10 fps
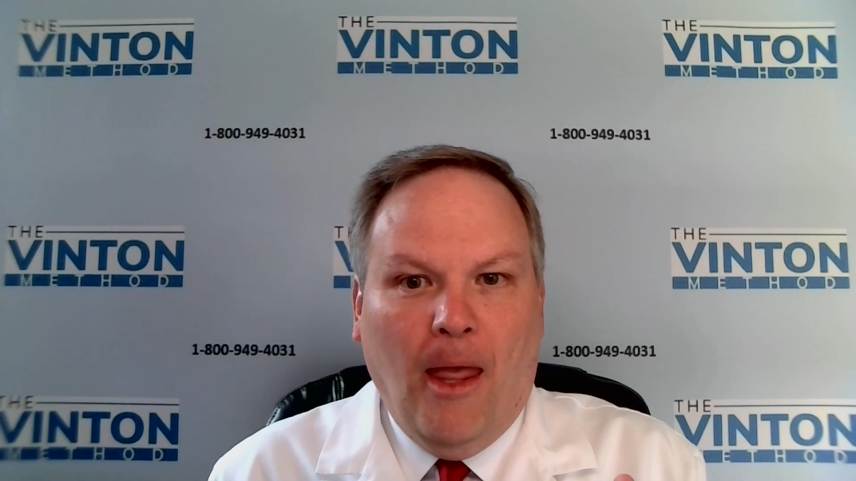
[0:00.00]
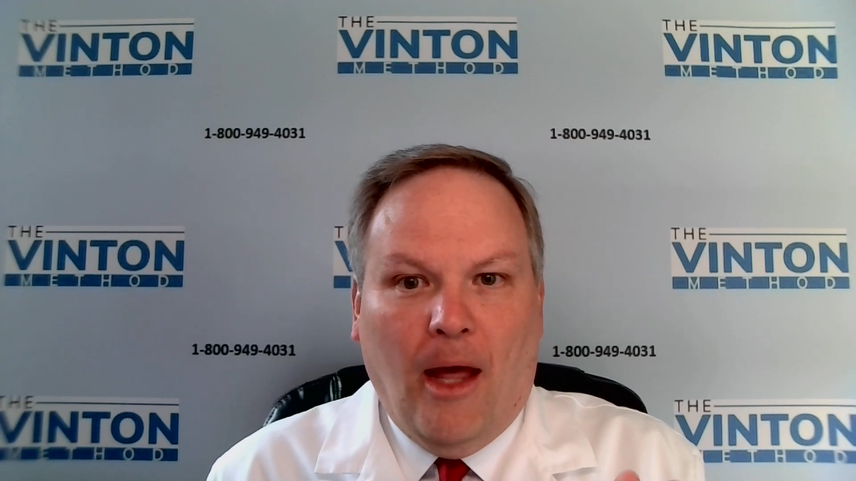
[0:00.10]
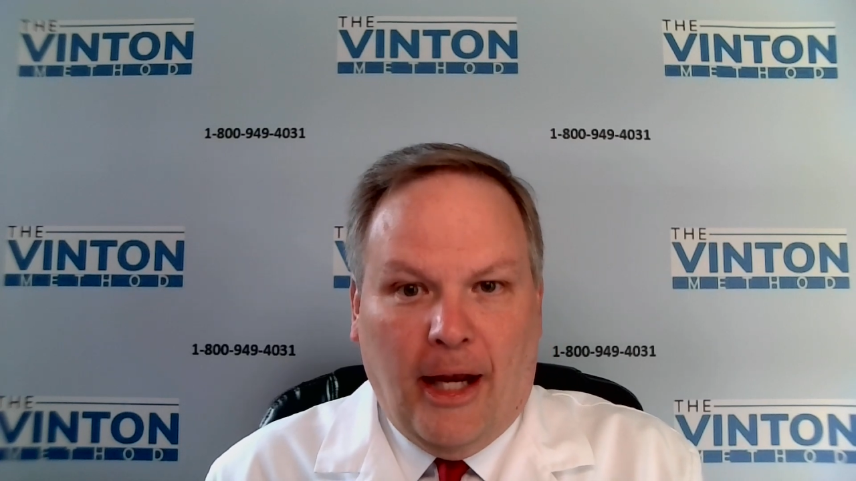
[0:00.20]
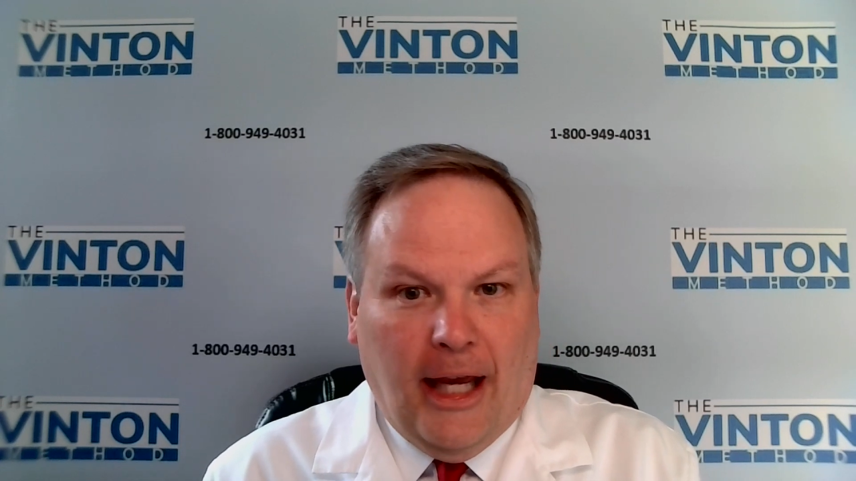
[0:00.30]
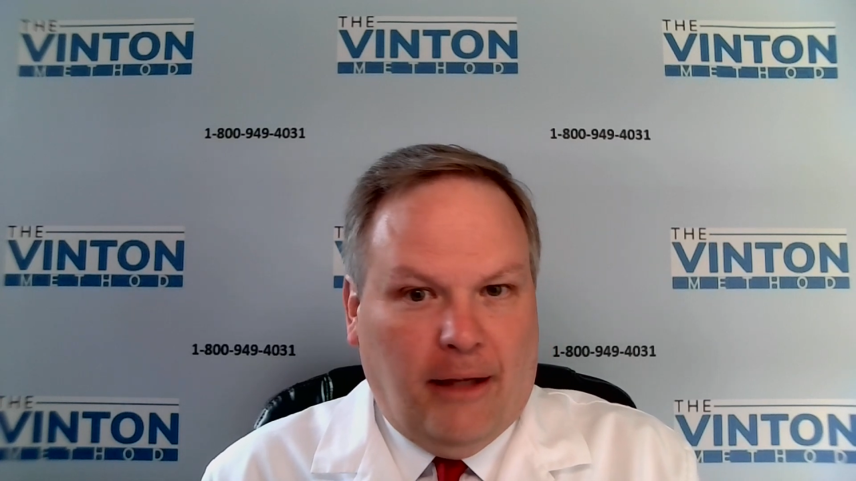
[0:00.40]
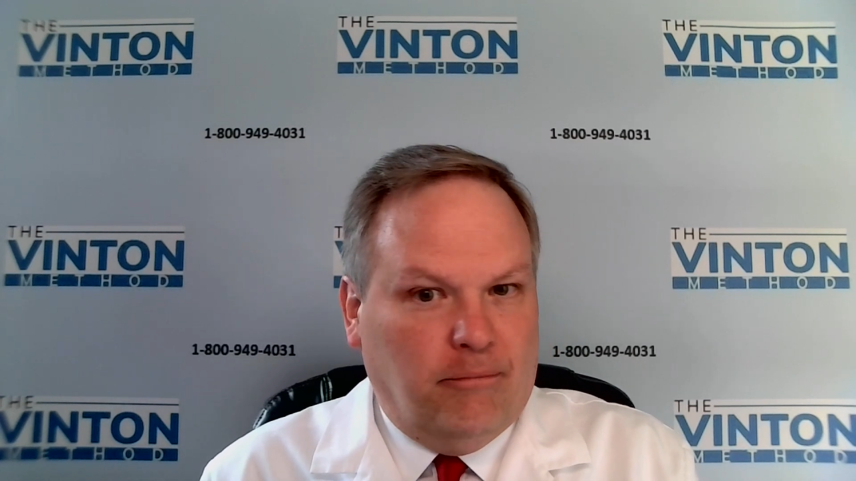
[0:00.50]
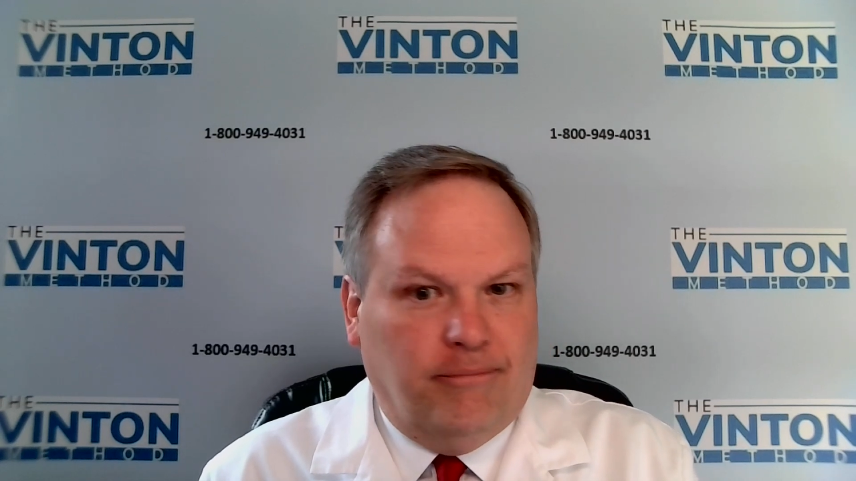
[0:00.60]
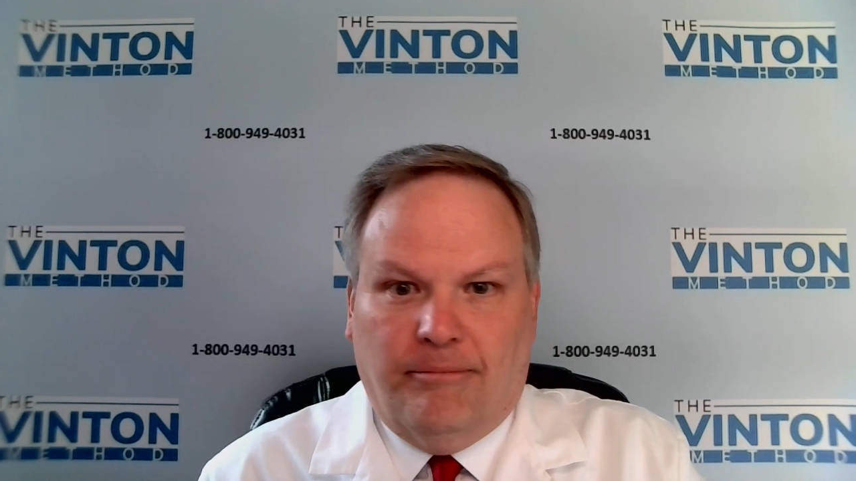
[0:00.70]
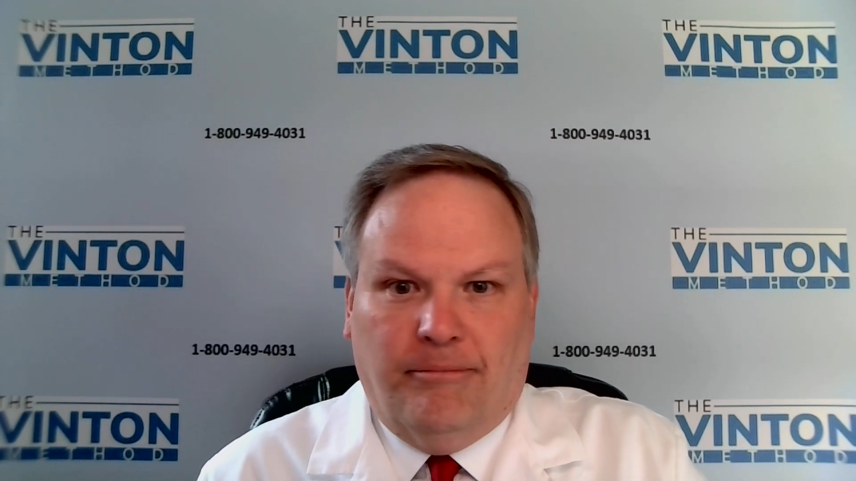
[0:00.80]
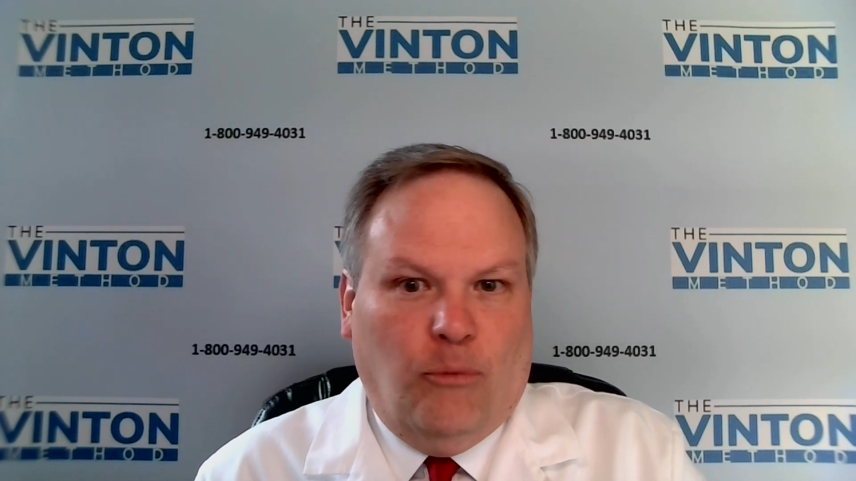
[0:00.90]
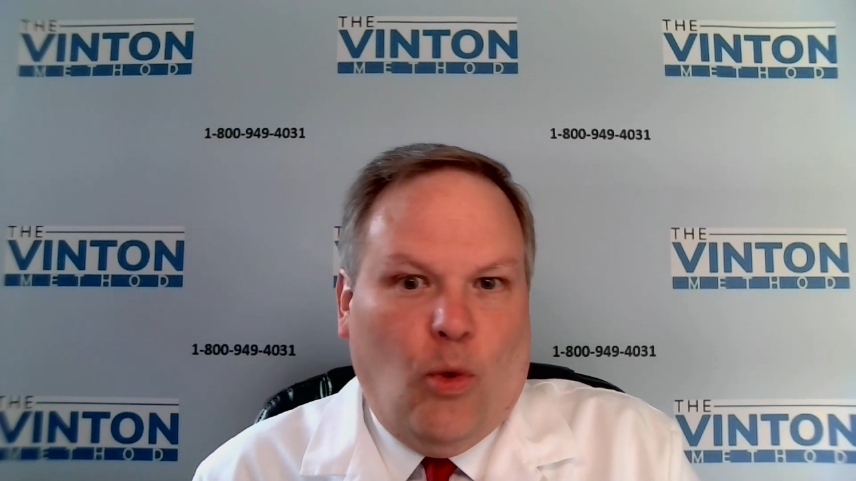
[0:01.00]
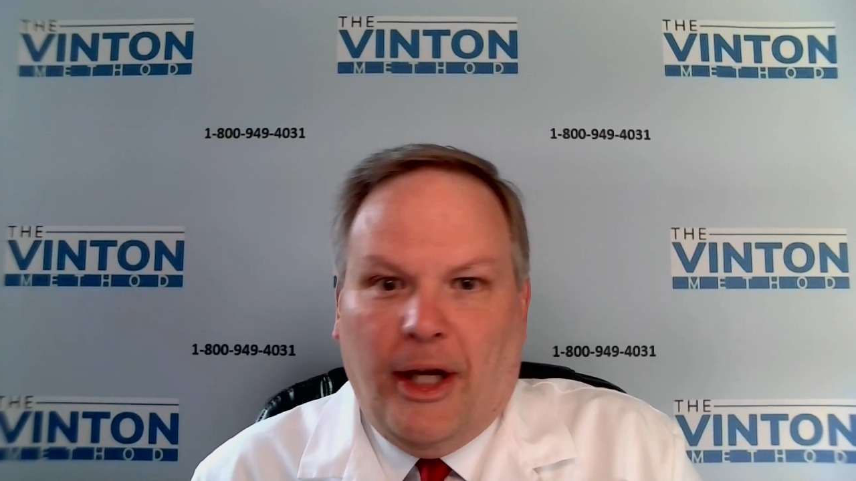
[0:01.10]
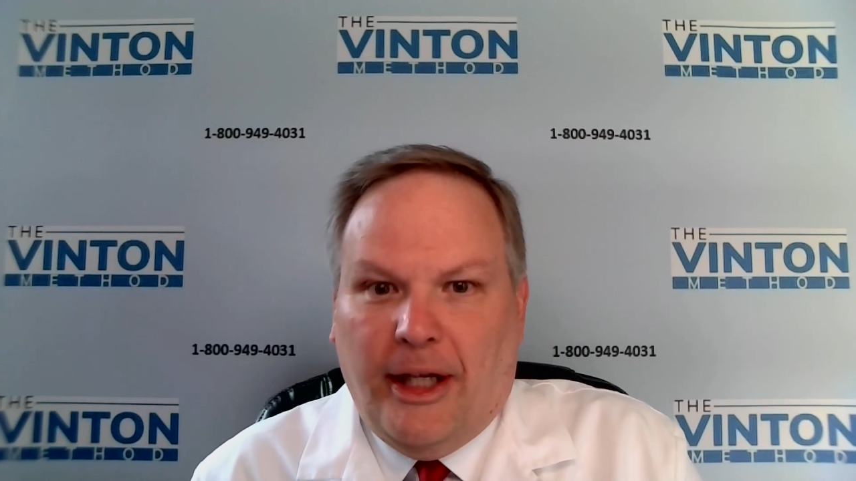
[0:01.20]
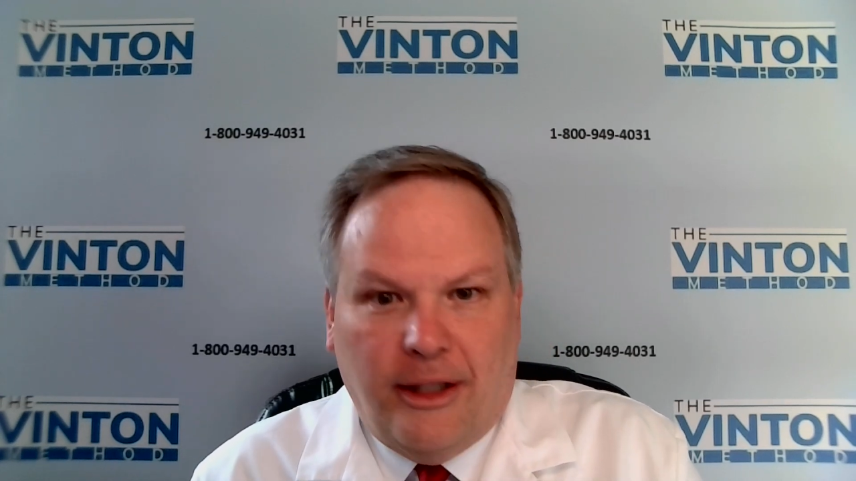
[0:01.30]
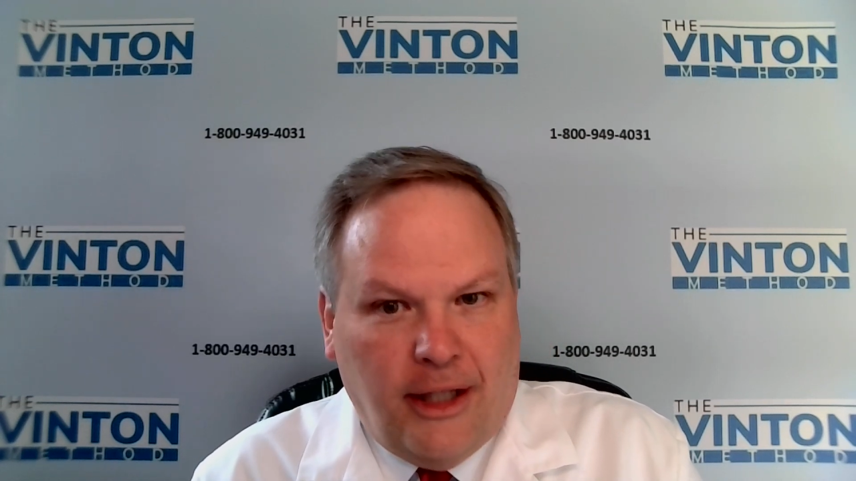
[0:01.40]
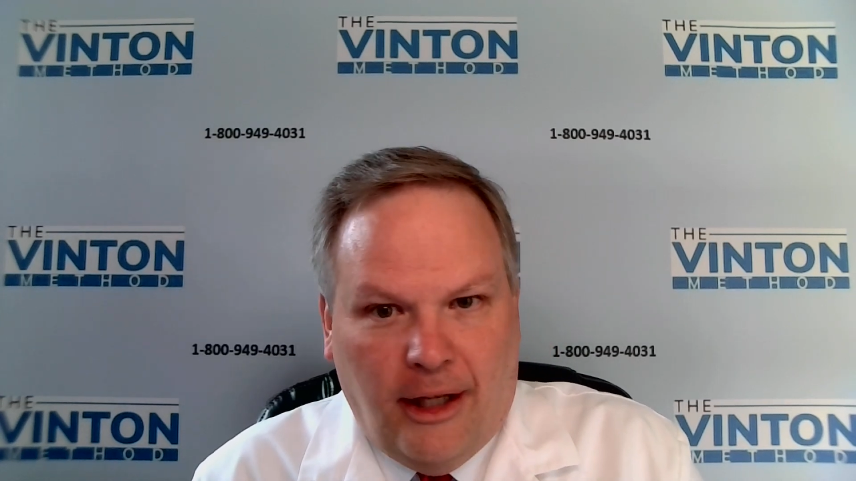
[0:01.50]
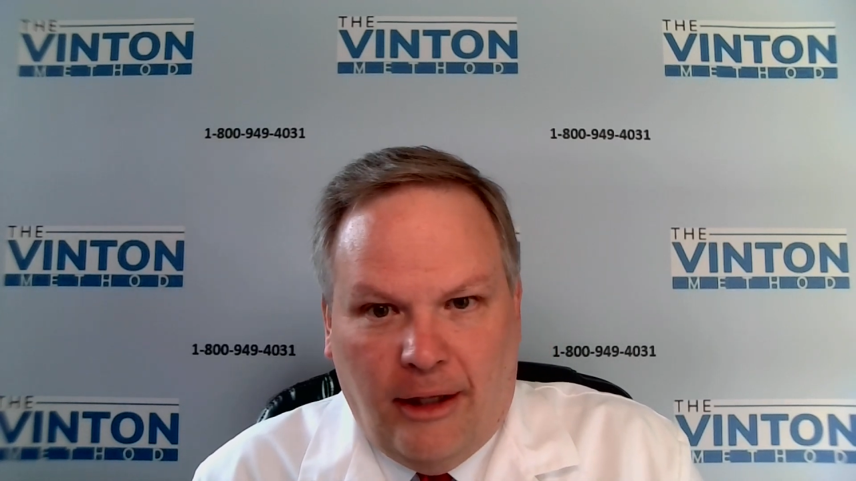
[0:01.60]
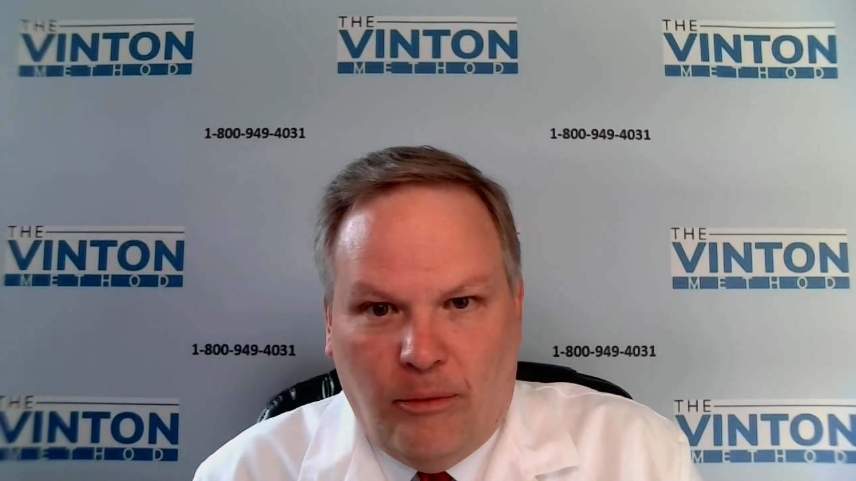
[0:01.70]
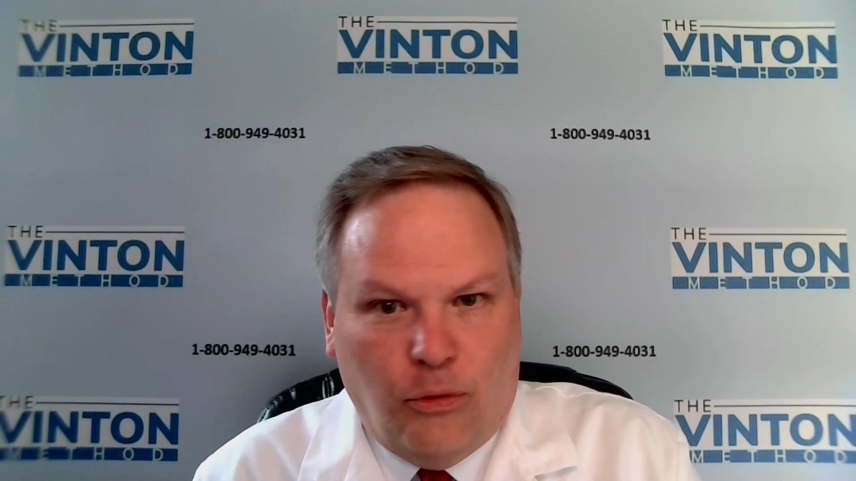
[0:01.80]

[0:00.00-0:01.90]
Again, 1 in 10,